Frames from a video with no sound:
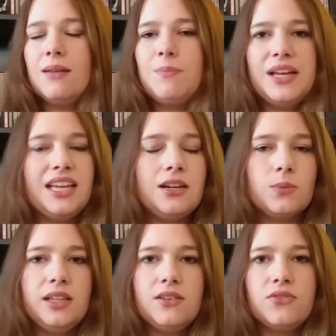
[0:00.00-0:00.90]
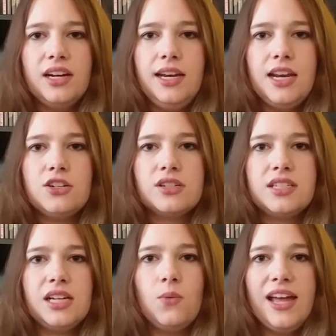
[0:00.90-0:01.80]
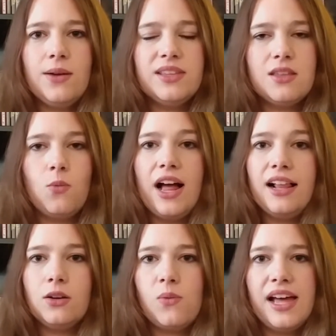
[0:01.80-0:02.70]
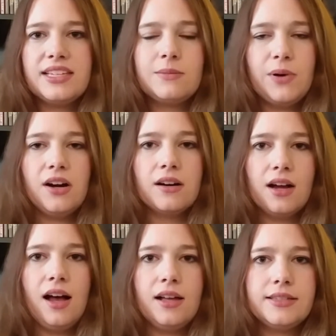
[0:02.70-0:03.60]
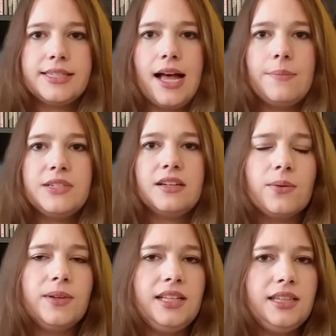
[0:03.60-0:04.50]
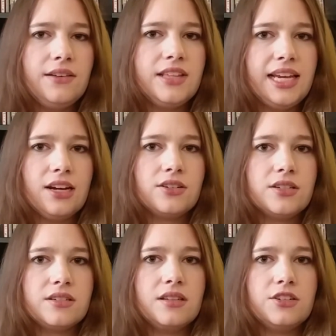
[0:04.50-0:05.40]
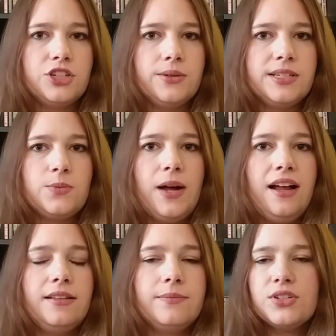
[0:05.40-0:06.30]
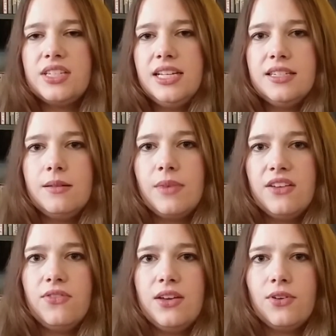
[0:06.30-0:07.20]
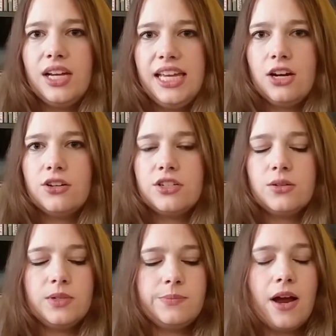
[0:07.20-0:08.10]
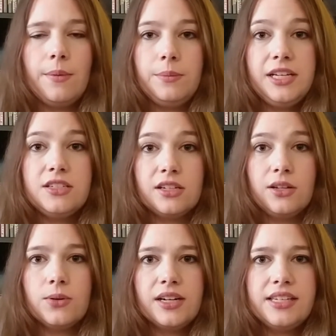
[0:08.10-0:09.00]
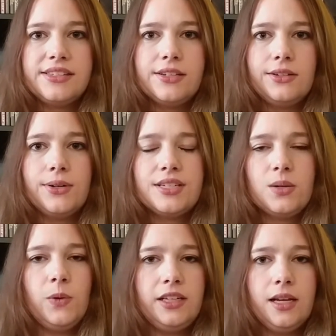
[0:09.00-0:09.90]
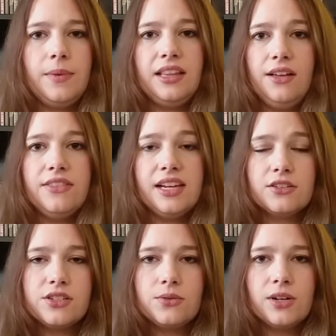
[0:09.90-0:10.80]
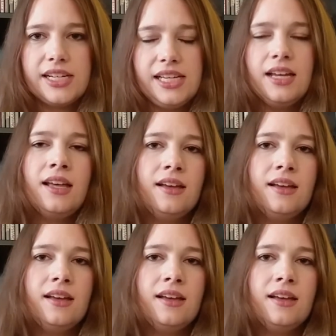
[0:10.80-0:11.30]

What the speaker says: but in a really fun and interesting way with the Wild West park concept. I really love the characters in the show as well. First season, my favorite character was probably Dolores and William. I love their story.